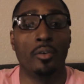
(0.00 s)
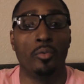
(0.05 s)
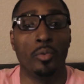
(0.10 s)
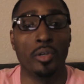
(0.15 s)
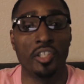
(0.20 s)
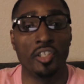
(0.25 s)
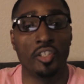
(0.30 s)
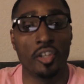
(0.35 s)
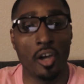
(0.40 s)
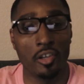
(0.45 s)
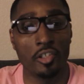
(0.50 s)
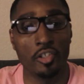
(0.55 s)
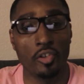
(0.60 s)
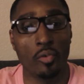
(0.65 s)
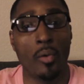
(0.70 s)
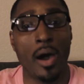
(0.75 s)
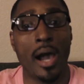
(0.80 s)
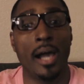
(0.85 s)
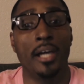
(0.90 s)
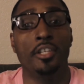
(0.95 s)
which is also
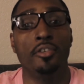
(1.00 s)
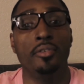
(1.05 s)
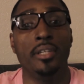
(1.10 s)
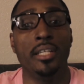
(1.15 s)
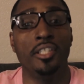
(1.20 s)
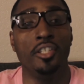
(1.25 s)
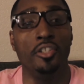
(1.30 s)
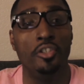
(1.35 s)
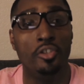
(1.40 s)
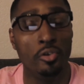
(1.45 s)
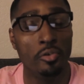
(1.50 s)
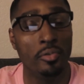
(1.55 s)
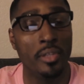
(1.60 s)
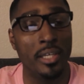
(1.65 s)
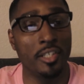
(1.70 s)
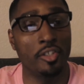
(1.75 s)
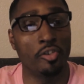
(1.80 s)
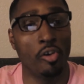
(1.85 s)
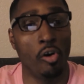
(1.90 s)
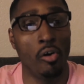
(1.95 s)
why you need to do
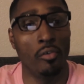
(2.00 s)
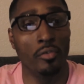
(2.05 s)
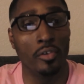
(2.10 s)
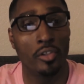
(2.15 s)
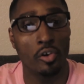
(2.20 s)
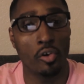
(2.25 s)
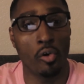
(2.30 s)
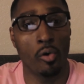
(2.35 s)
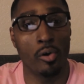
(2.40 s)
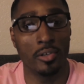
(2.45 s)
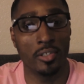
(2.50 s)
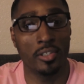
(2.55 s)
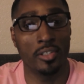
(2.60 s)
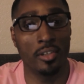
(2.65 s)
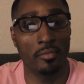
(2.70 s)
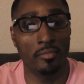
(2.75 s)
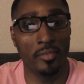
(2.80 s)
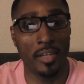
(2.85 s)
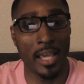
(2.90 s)
this over the course of